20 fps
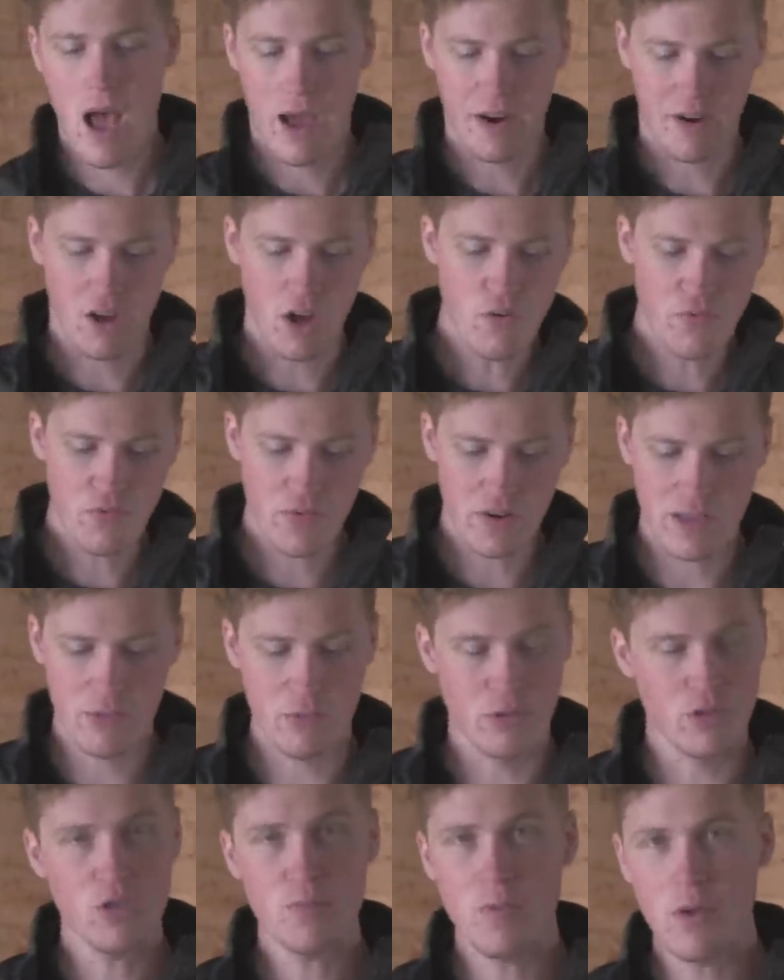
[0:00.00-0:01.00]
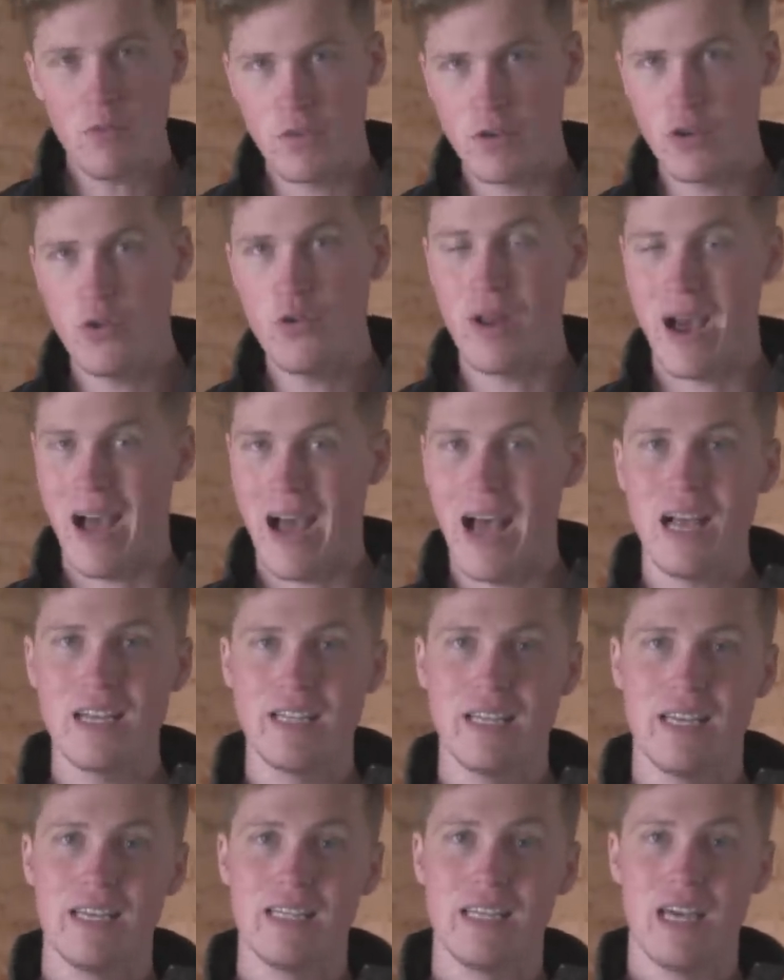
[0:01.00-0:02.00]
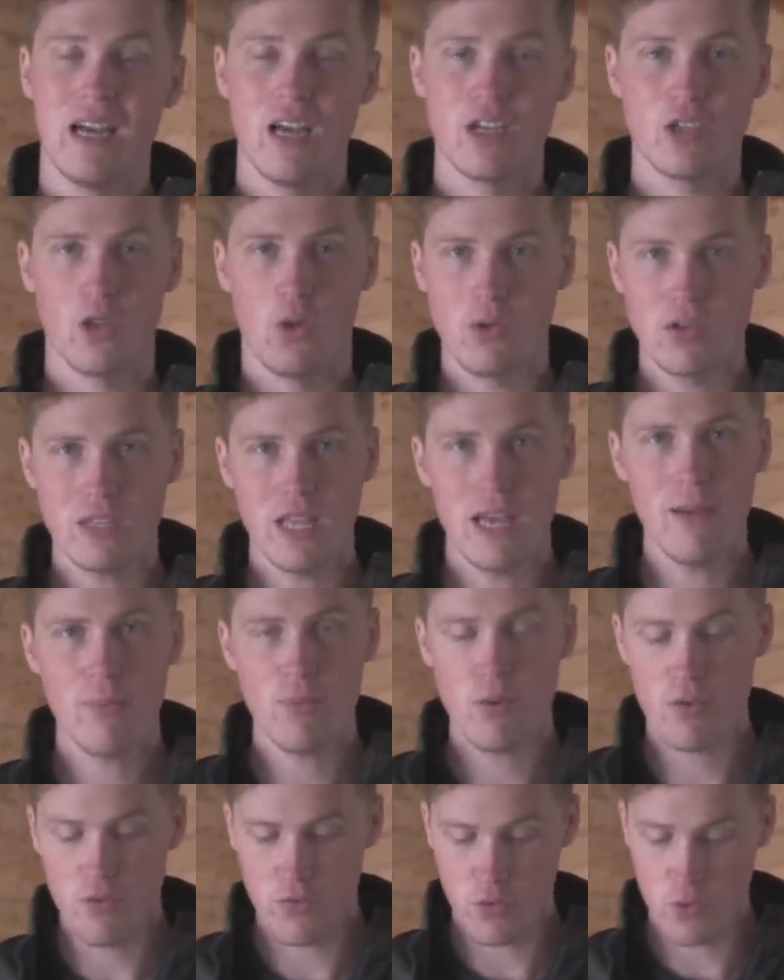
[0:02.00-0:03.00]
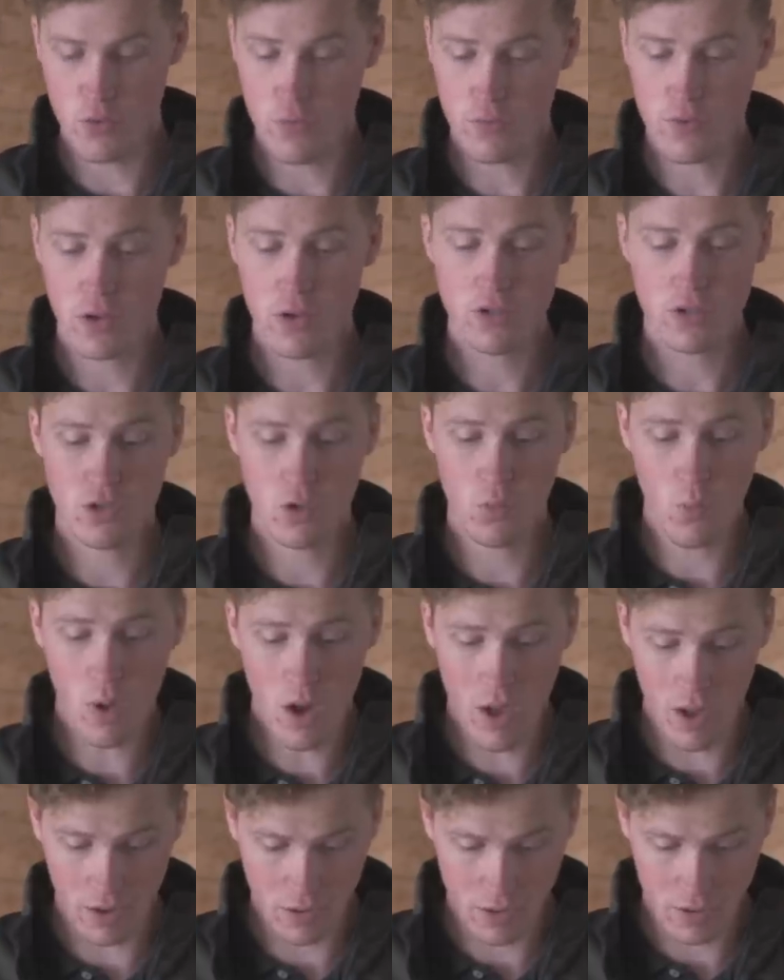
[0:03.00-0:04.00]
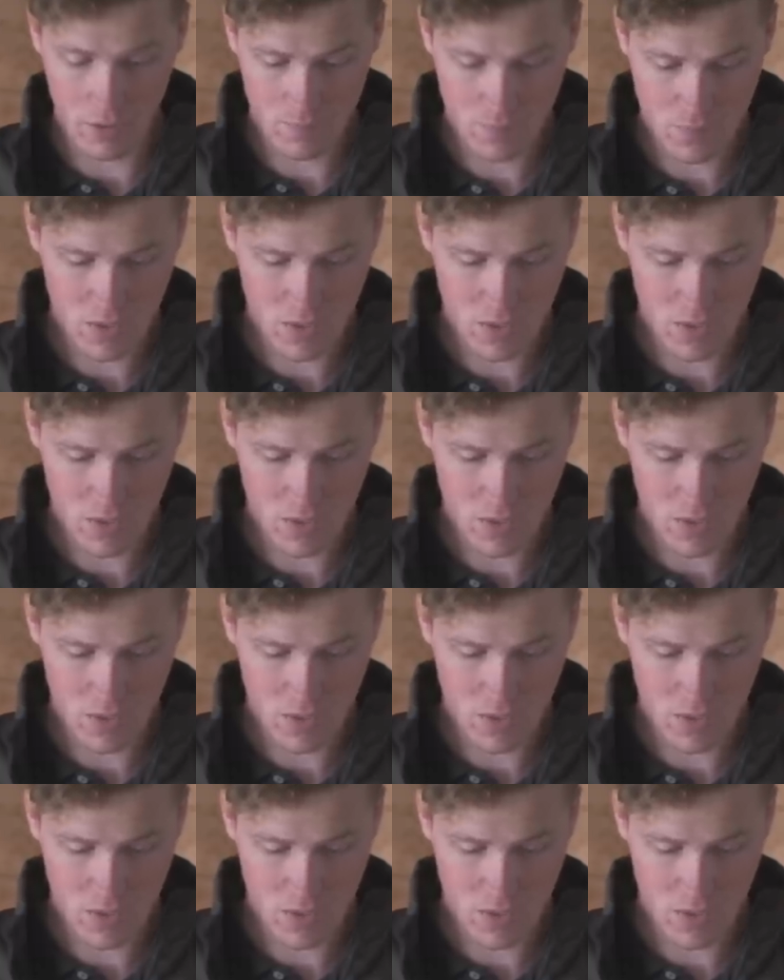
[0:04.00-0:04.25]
and hopefully will just be renewed as is, as long as they are proved to work,